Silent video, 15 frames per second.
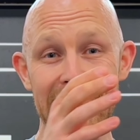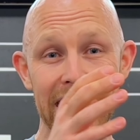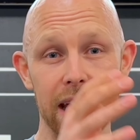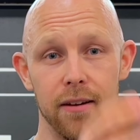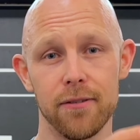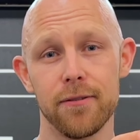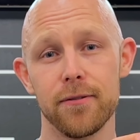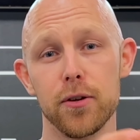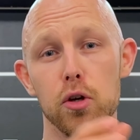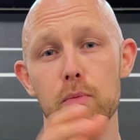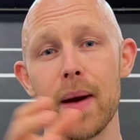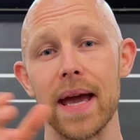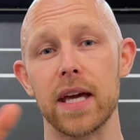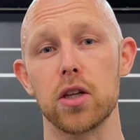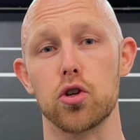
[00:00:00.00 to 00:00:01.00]
if you
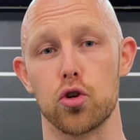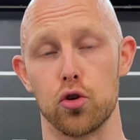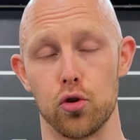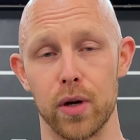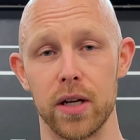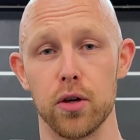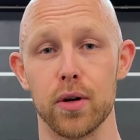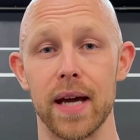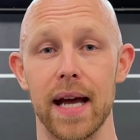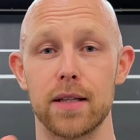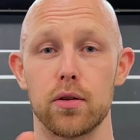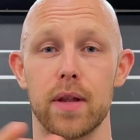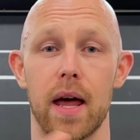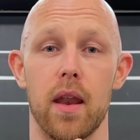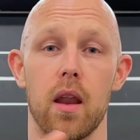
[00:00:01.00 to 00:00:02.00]
make it through and you get
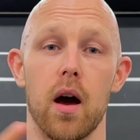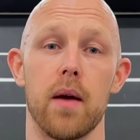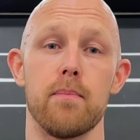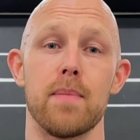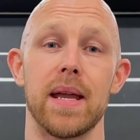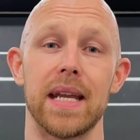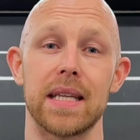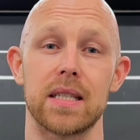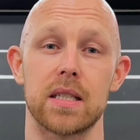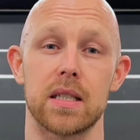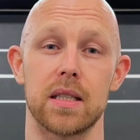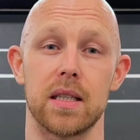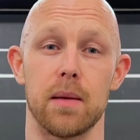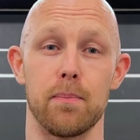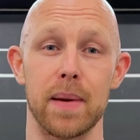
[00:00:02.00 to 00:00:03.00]
to that nine
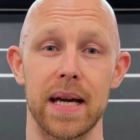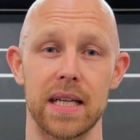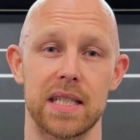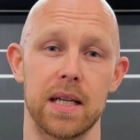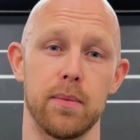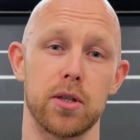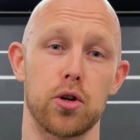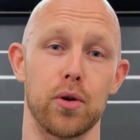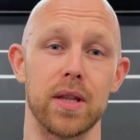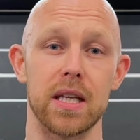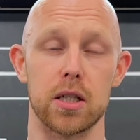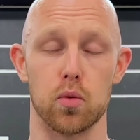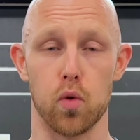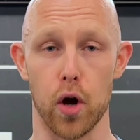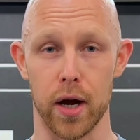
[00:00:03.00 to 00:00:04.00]
minutes, the biggest limiter in
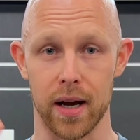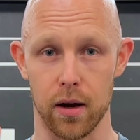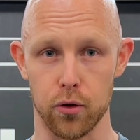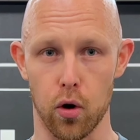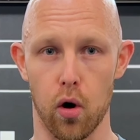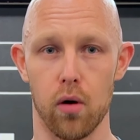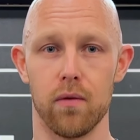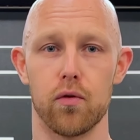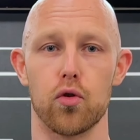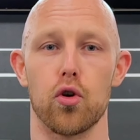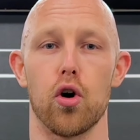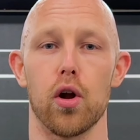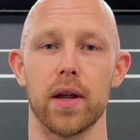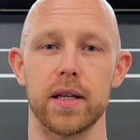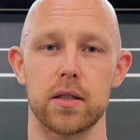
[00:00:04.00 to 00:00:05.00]
this workout
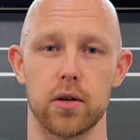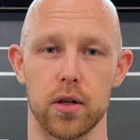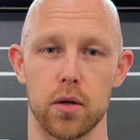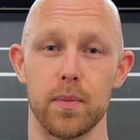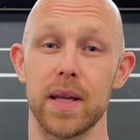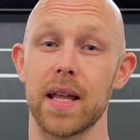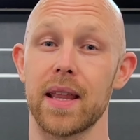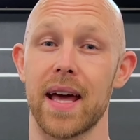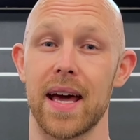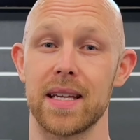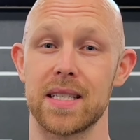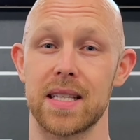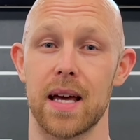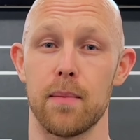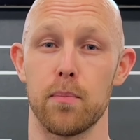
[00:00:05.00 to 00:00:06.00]
overall is going to be that
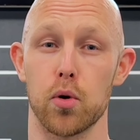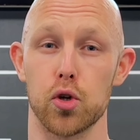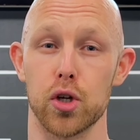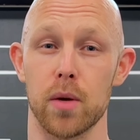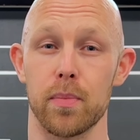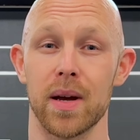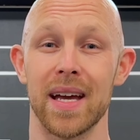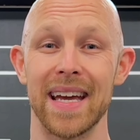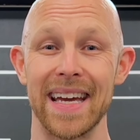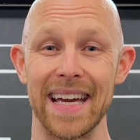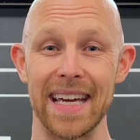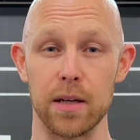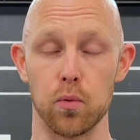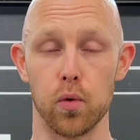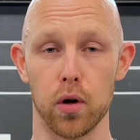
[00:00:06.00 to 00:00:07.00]
handstand push-up.
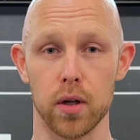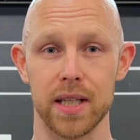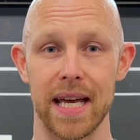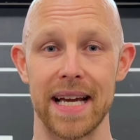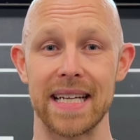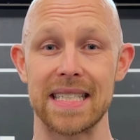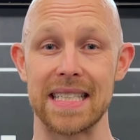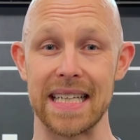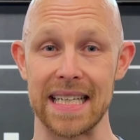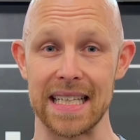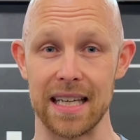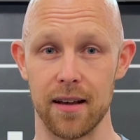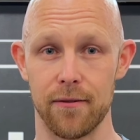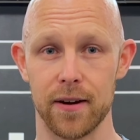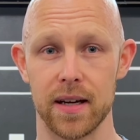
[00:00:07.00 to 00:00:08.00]
It will take a
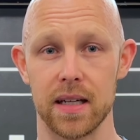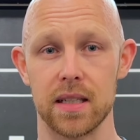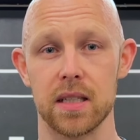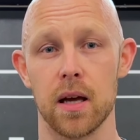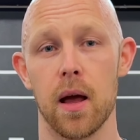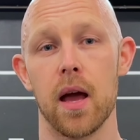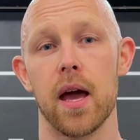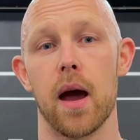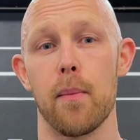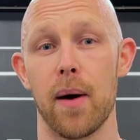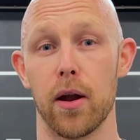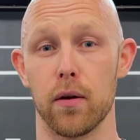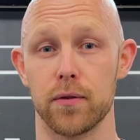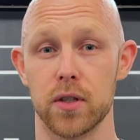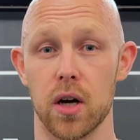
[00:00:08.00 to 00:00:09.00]
significant
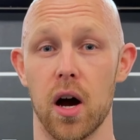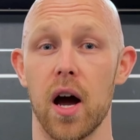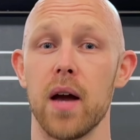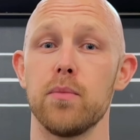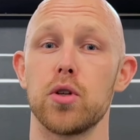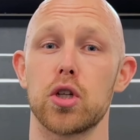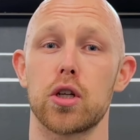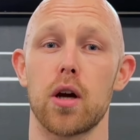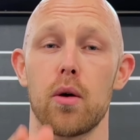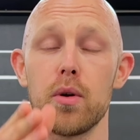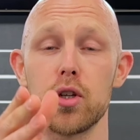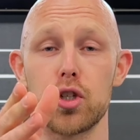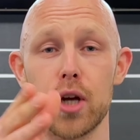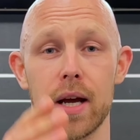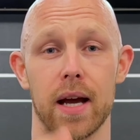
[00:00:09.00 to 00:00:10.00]
amount of time. Just go
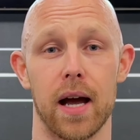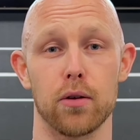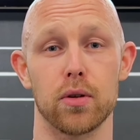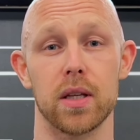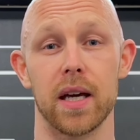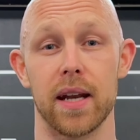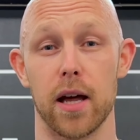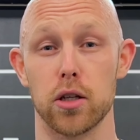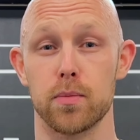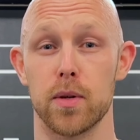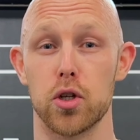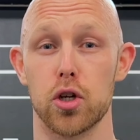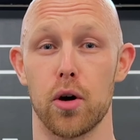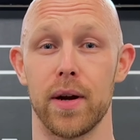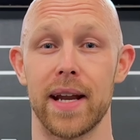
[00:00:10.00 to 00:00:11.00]
and check out the announcement
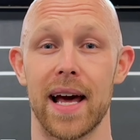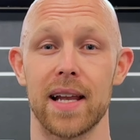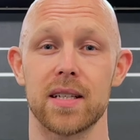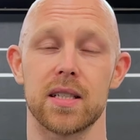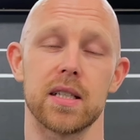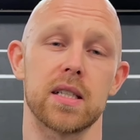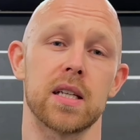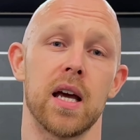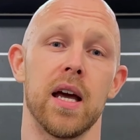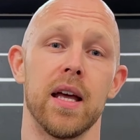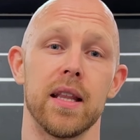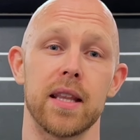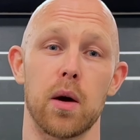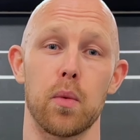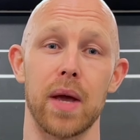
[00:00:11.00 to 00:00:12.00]
show analysis
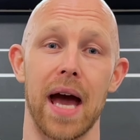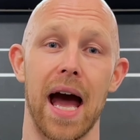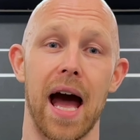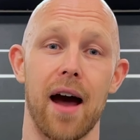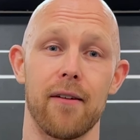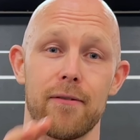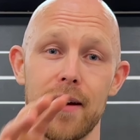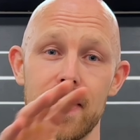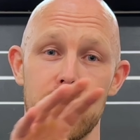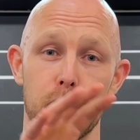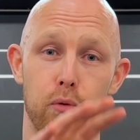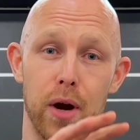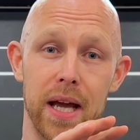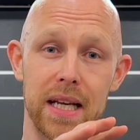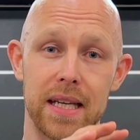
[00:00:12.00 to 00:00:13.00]
that we have and the
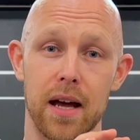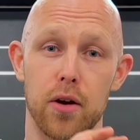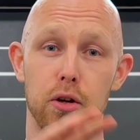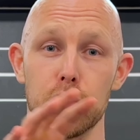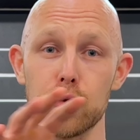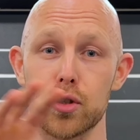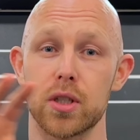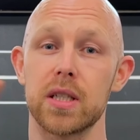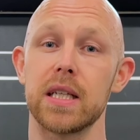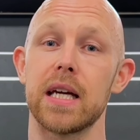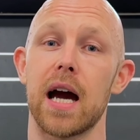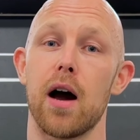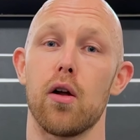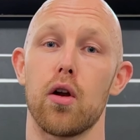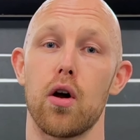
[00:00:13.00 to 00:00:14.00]
breakdown. You'll see
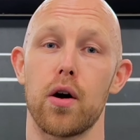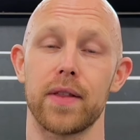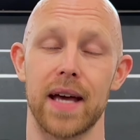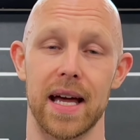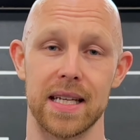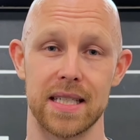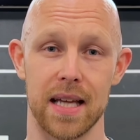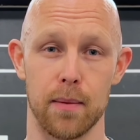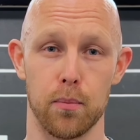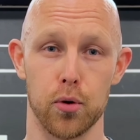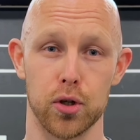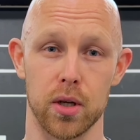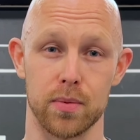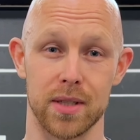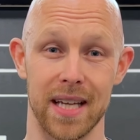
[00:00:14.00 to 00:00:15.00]
how long the handstand
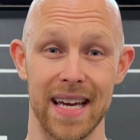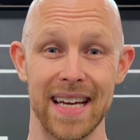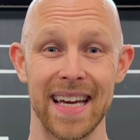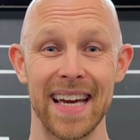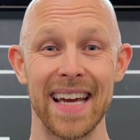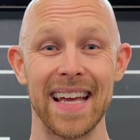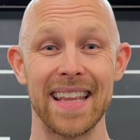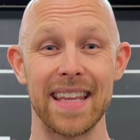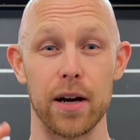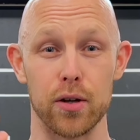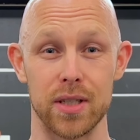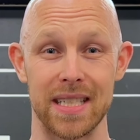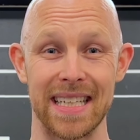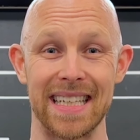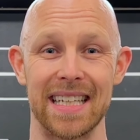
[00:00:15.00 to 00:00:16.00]
push-ups take. They're a
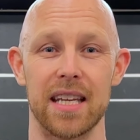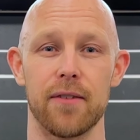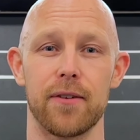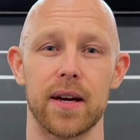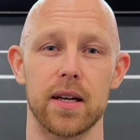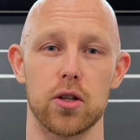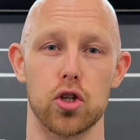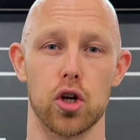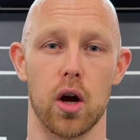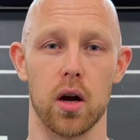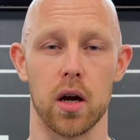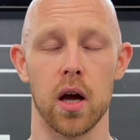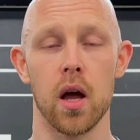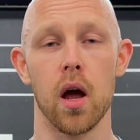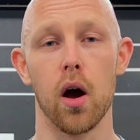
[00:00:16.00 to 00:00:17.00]
significant chunk
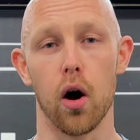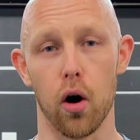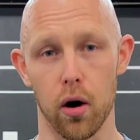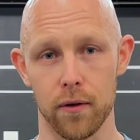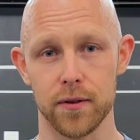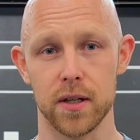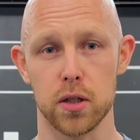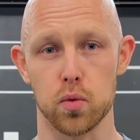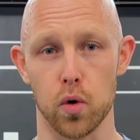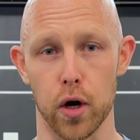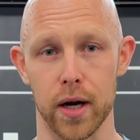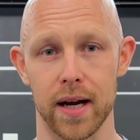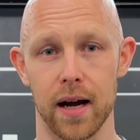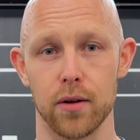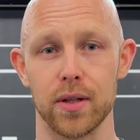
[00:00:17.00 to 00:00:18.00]
of this
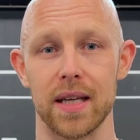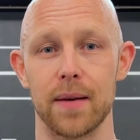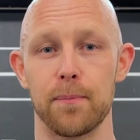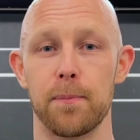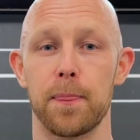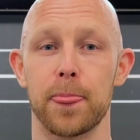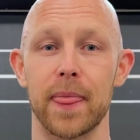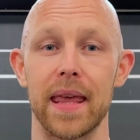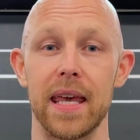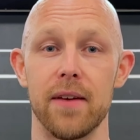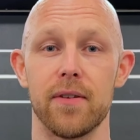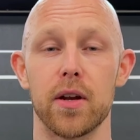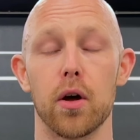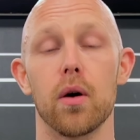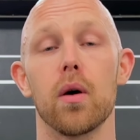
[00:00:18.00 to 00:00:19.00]
workout,
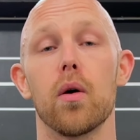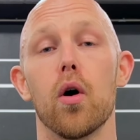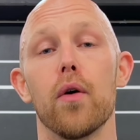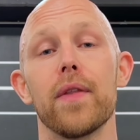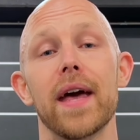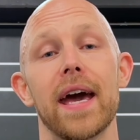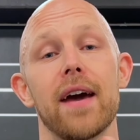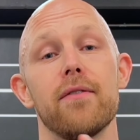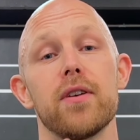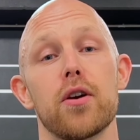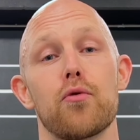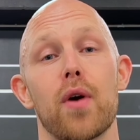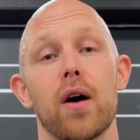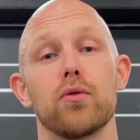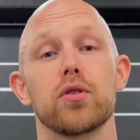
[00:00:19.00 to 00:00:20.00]
even on the heavier
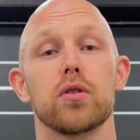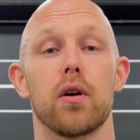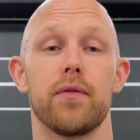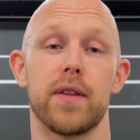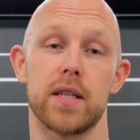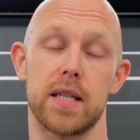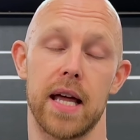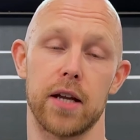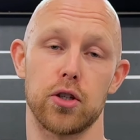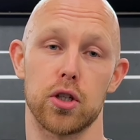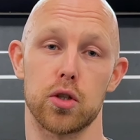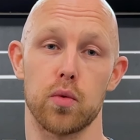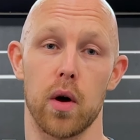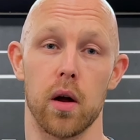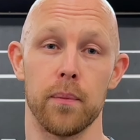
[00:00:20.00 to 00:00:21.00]
rounds of the snatch
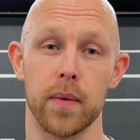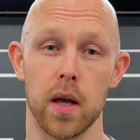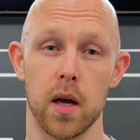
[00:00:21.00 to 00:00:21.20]
as well.